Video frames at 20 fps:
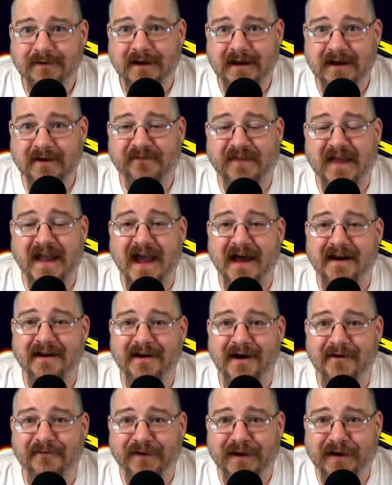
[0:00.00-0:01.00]
if they had
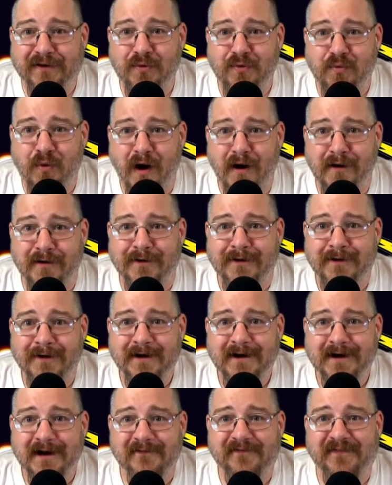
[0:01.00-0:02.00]
enough liquid water,
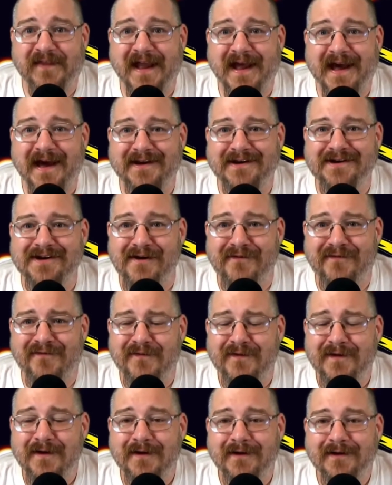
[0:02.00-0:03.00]
if they had enough
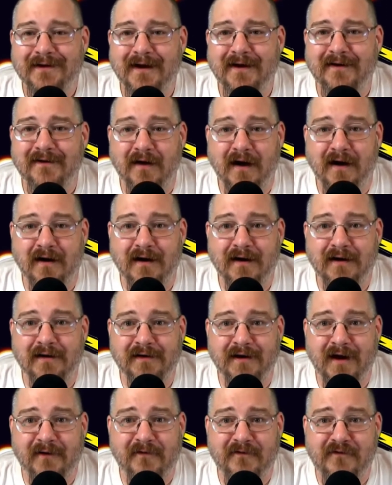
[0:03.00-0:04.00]

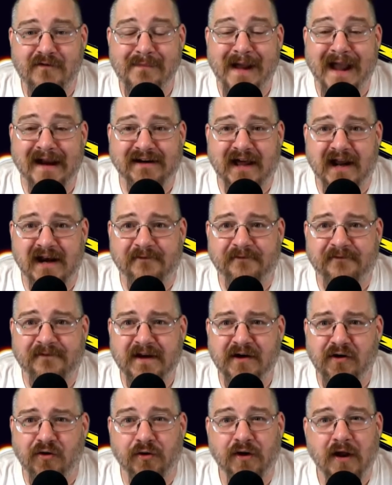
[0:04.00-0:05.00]
of a magnetic
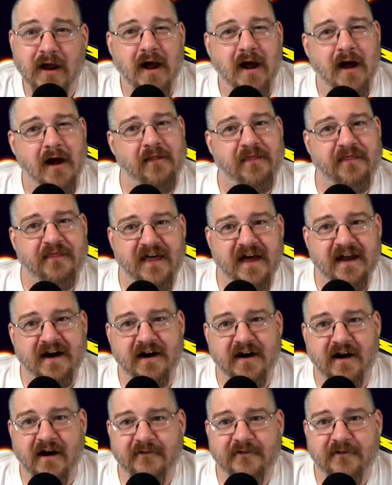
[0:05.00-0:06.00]
field, a thin
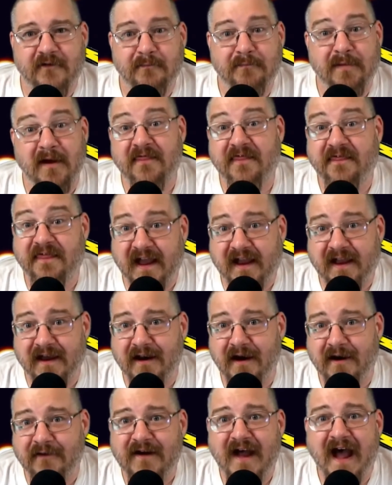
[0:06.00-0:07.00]
enough but thick
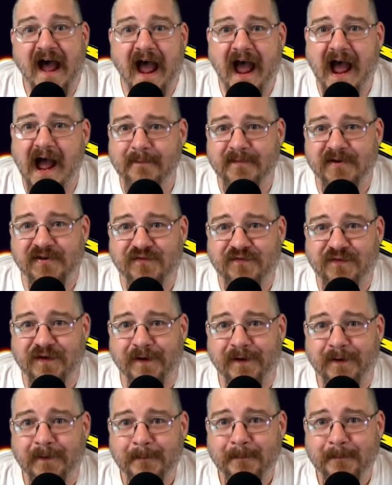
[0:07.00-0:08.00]
enough atmosphere.